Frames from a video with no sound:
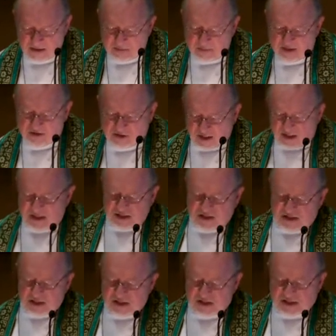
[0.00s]
But
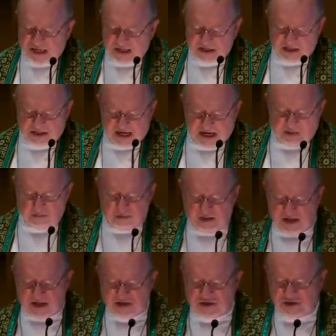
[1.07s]
these, he says, take
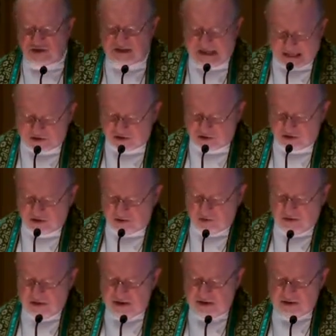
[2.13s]
place to test you,
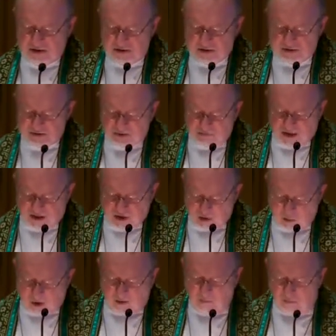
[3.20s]
so that
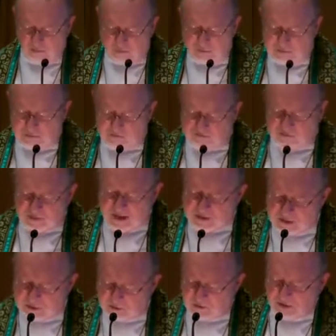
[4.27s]
you are proved by
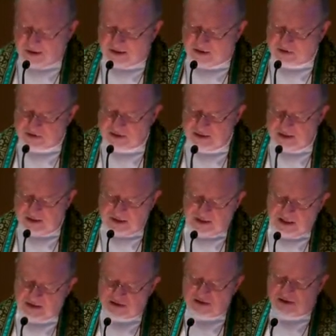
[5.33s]
the cross,
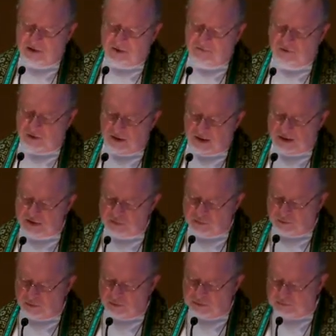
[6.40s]
as silver is
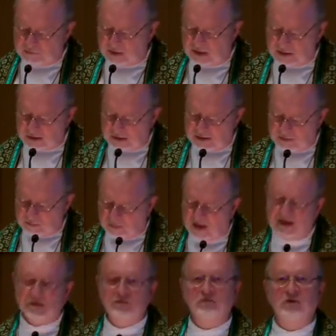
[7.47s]
proved
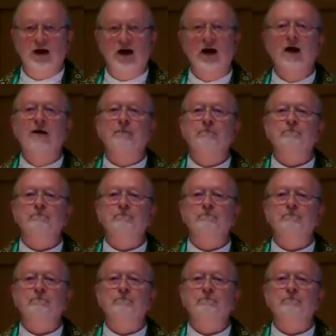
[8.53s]
by the fire.